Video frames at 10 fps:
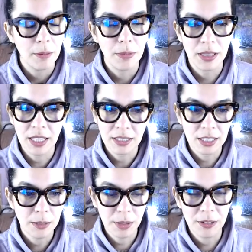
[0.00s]
but that's
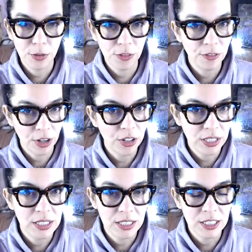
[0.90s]
gonna make for a
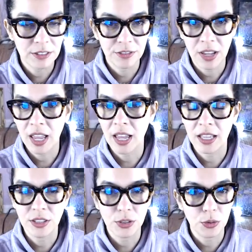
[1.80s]
very stiff
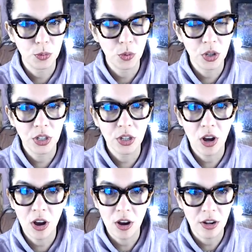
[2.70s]
hand. So work
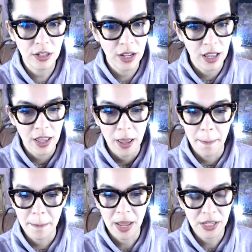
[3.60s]
on
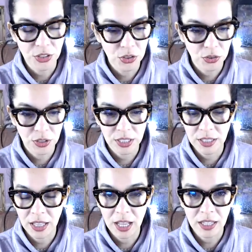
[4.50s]
mastering
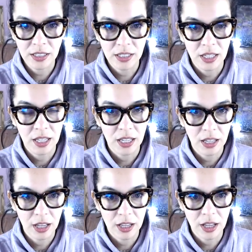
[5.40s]
that
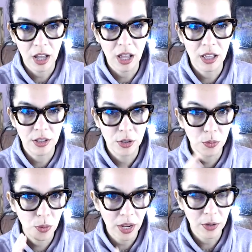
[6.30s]
the
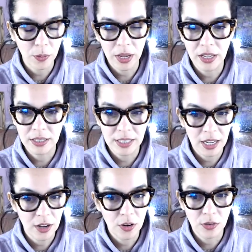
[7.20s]
right way
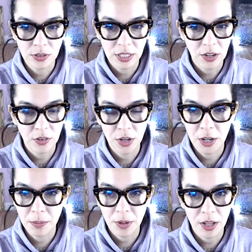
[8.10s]
down, down,
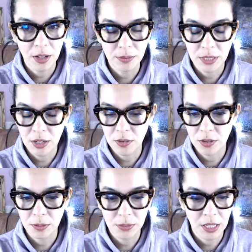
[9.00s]
up, up, down,
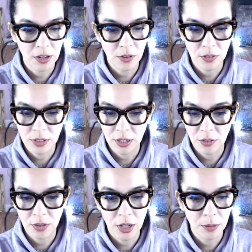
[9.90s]
up, down,
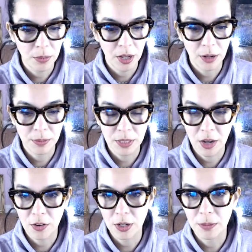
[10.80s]
down, up, up,
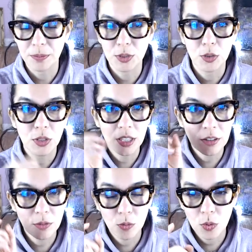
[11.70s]
down, up. So
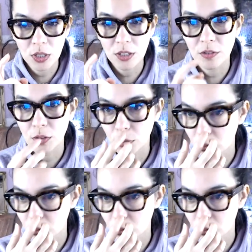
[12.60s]
give one of those